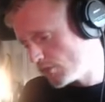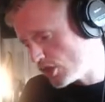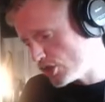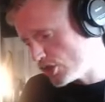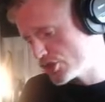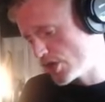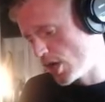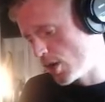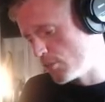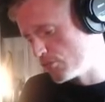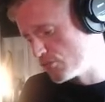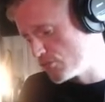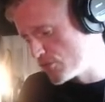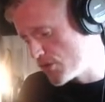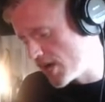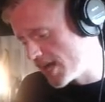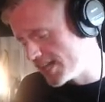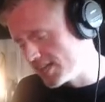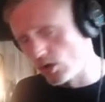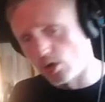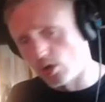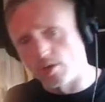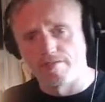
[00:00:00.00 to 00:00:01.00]
So I'm
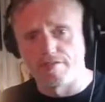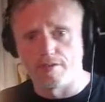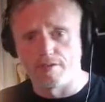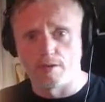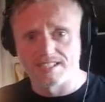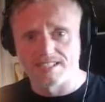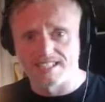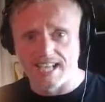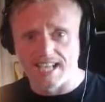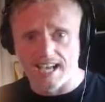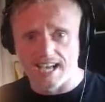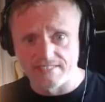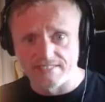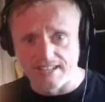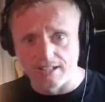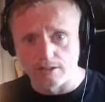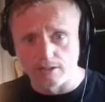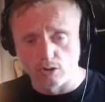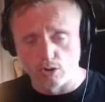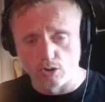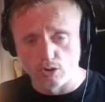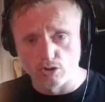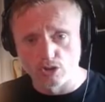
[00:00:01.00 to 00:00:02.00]
really looking forward to getting
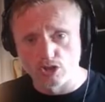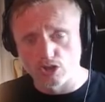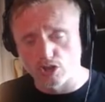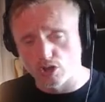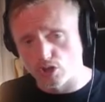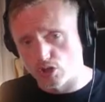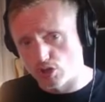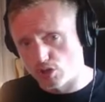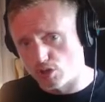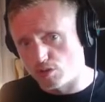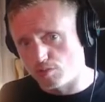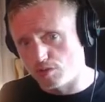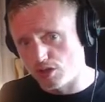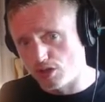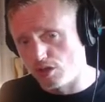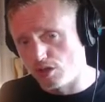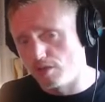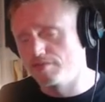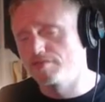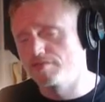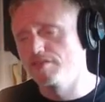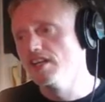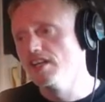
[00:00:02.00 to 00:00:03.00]
that launched soon
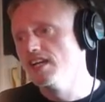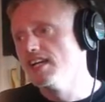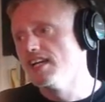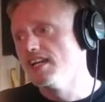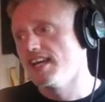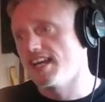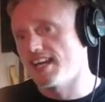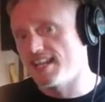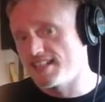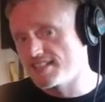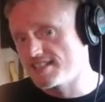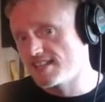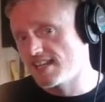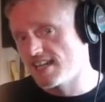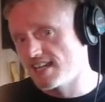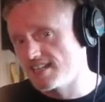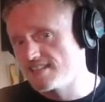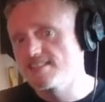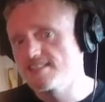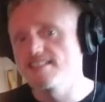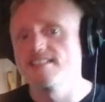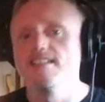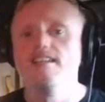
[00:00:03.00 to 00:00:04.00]
enough. Hint,
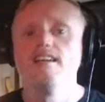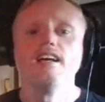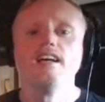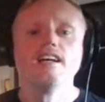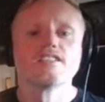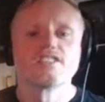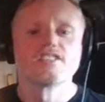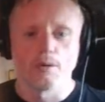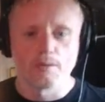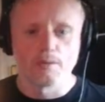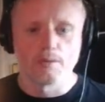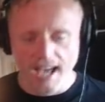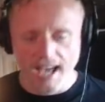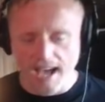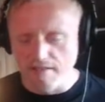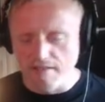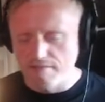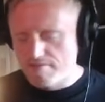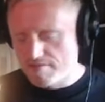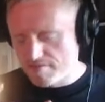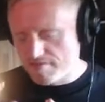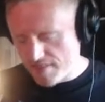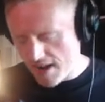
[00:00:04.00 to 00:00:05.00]
hint. So yeah,
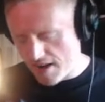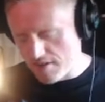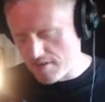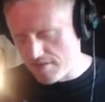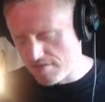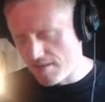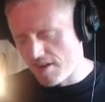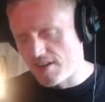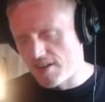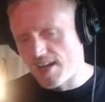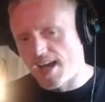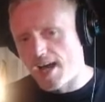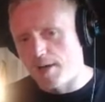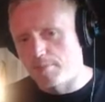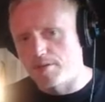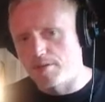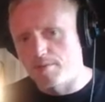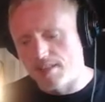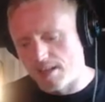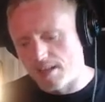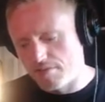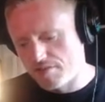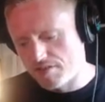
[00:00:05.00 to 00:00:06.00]
very, very happy
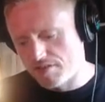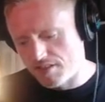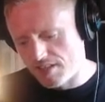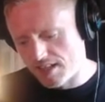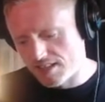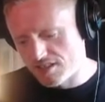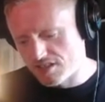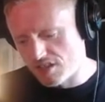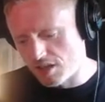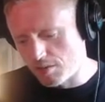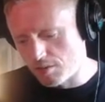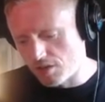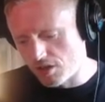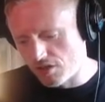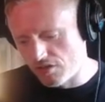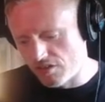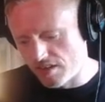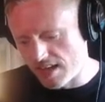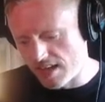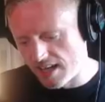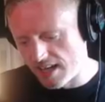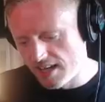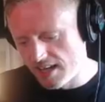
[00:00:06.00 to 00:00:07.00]
with everything that's going on
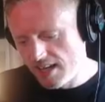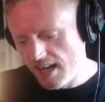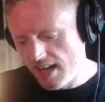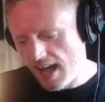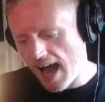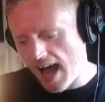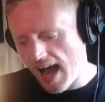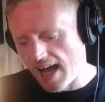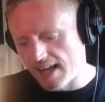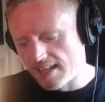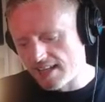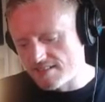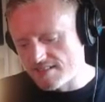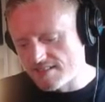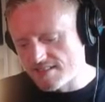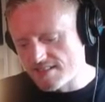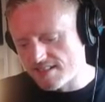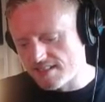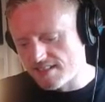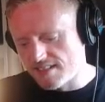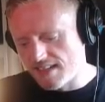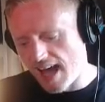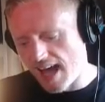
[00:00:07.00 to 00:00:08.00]
there.
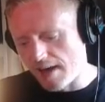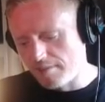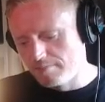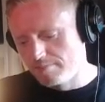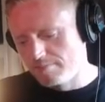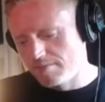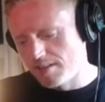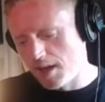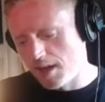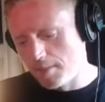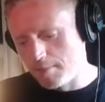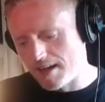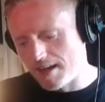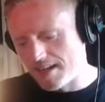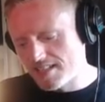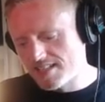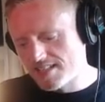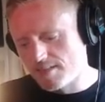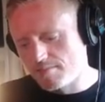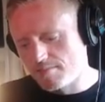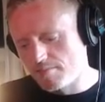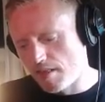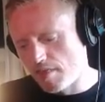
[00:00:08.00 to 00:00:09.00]
And yeah,
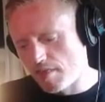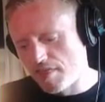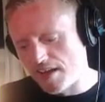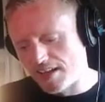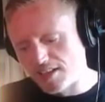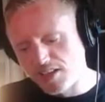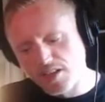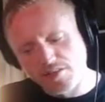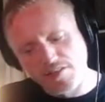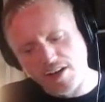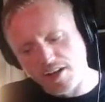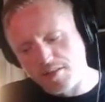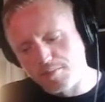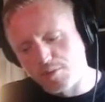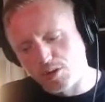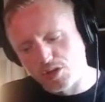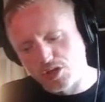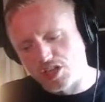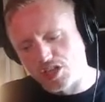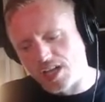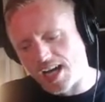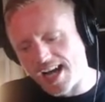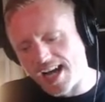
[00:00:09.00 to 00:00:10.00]
amazing. Thank you very
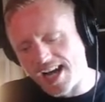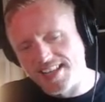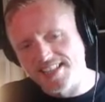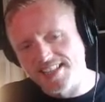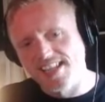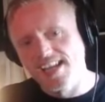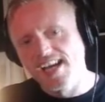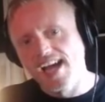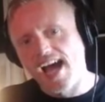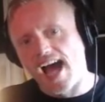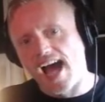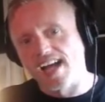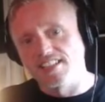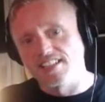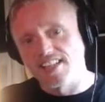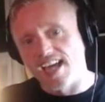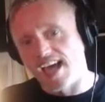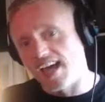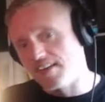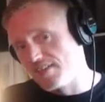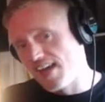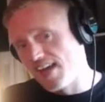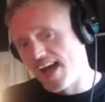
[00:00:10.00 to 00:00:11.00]
much, guys. And
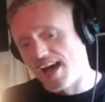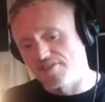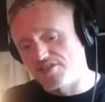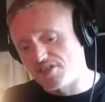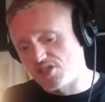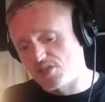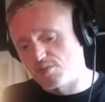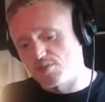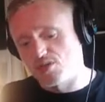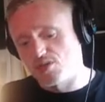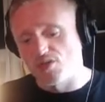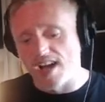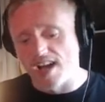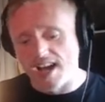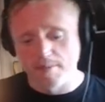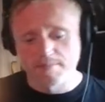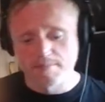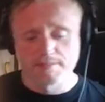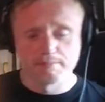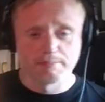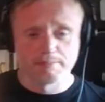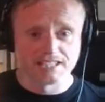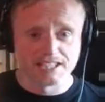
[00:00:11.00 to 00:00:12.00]
yeah, if you haven't
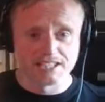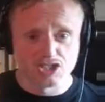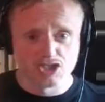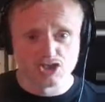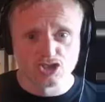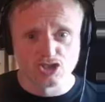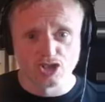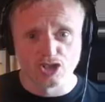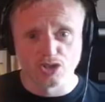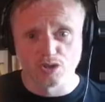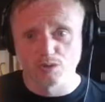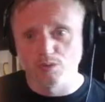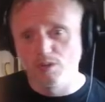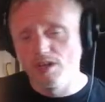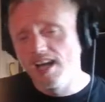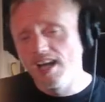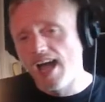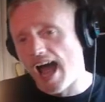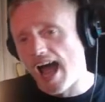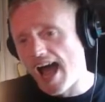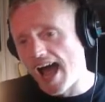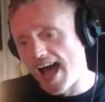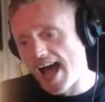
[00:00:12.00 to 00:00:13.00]
subscribed, please do.
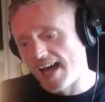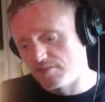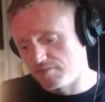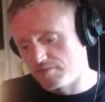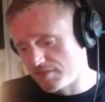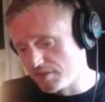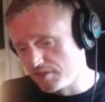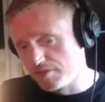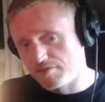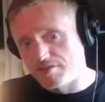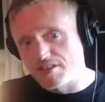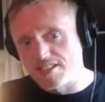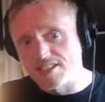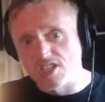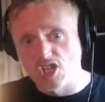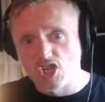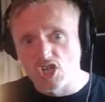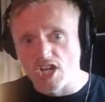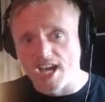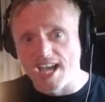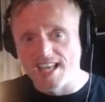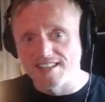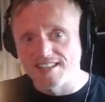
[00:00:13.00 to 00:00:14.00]
And feel free to
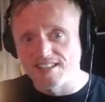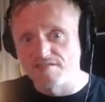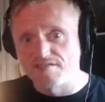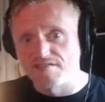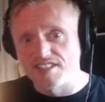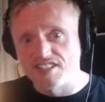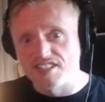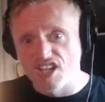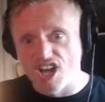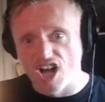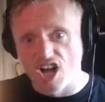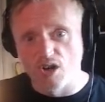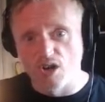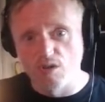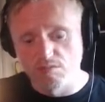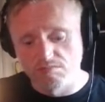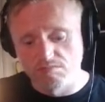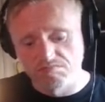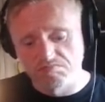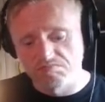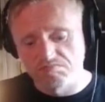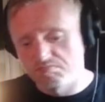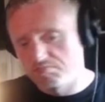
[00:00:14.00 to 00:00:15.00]
share this video.
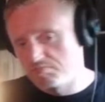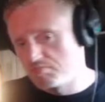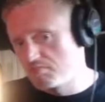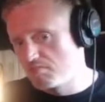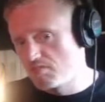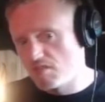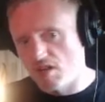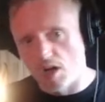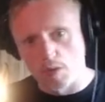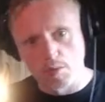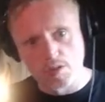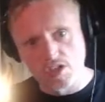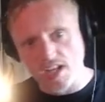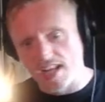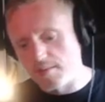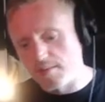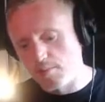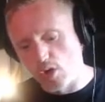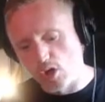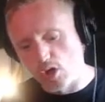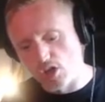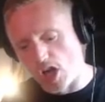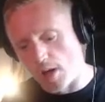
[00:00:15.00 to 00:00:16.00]
Throw us any
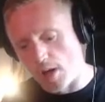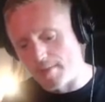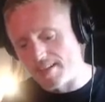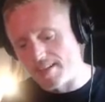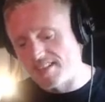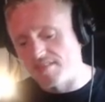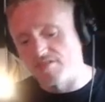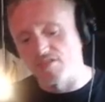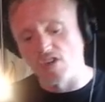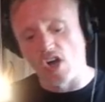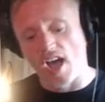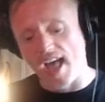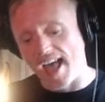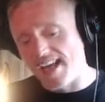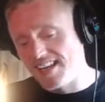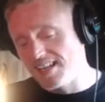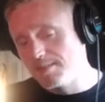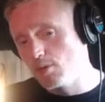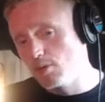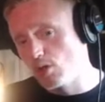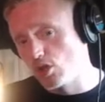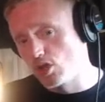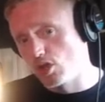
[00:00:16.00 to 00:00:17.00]
more comments. If you've got
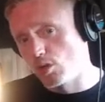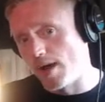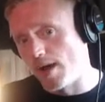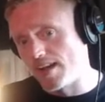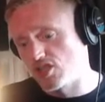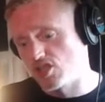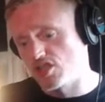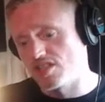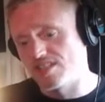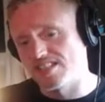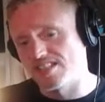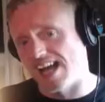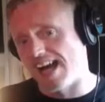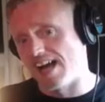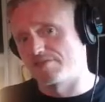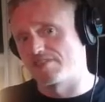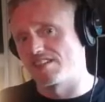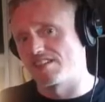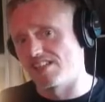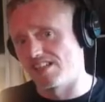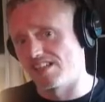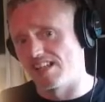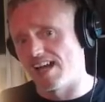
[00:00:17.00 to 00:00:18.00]
any more questions
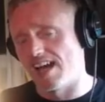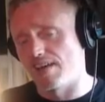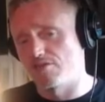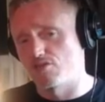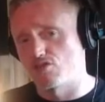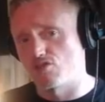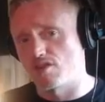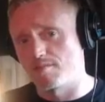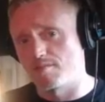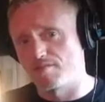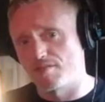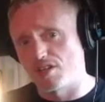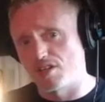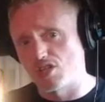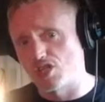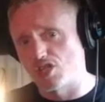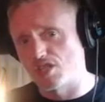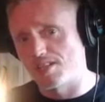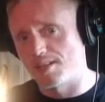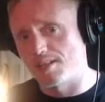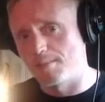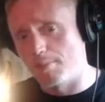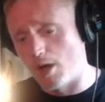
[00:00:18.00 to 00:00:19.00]
after the live stream
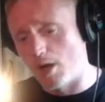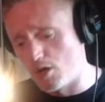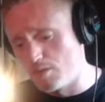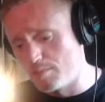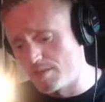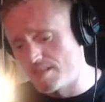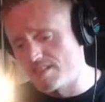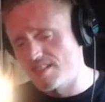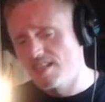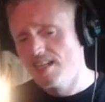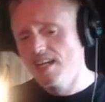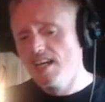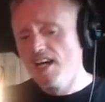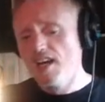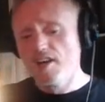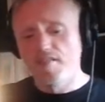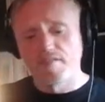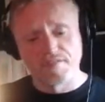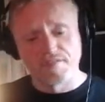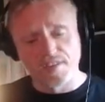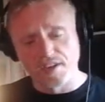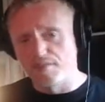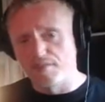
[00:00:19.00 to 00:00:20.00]
finishes in a moment,
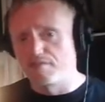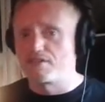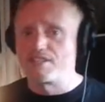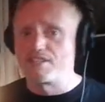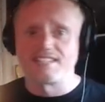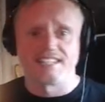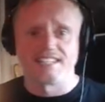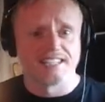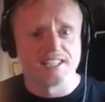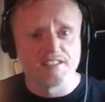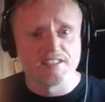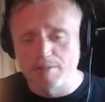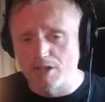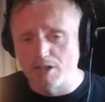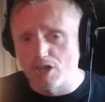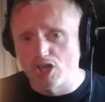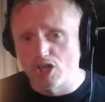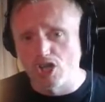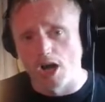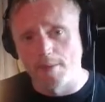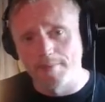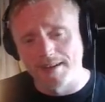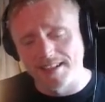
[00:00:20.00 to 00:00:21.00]
feel free to leave them in the
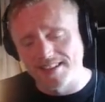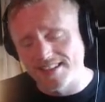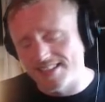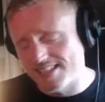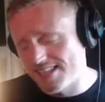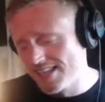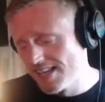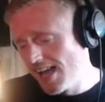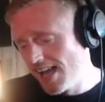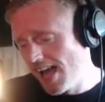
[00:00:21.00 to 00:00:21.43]
comments.